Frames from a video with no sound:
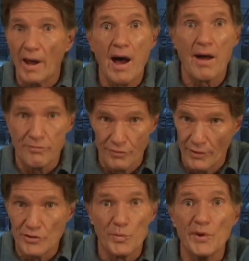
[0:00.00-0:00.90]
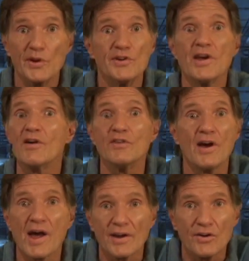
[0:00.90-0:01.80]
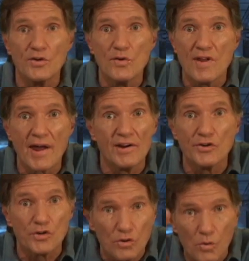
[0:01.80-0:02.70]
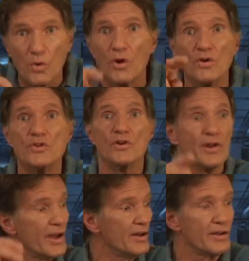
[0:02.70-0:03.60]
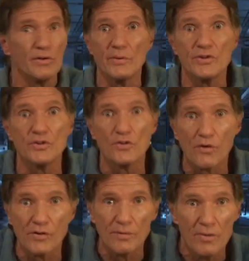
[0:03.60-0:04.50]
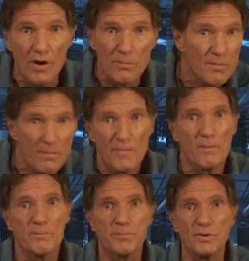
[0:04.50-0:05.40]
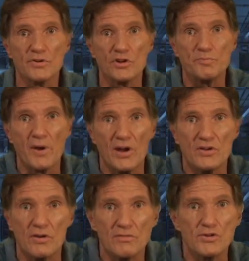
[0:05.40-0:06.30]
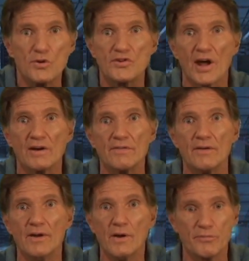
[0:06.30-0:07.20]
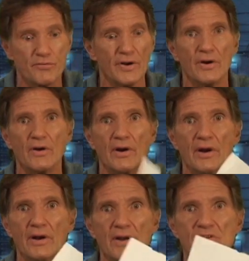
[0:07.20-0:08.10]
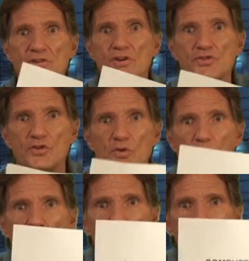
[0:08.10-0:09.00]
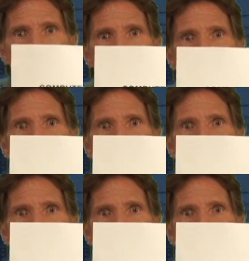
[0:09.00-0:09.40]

be obvious. We can tell you how to do that in 2 words. The alien reaches over and pulls this page, it shoots out of the printer, and it's just 2 words.